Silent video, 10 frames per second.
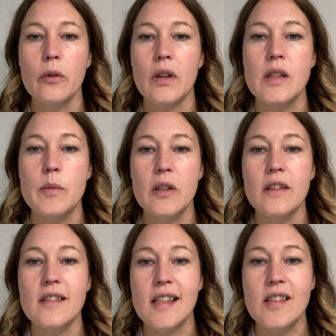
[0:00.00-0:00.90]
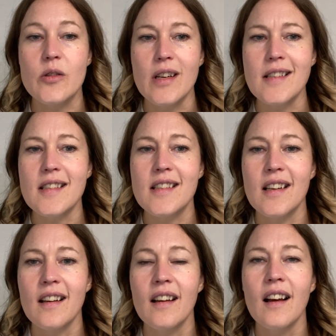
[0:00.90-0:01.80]
experiencing stress,
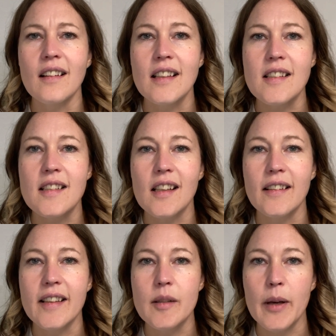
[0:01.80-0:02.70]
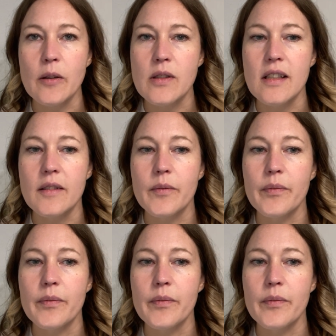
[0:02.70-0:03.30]
I'll ask the client about it.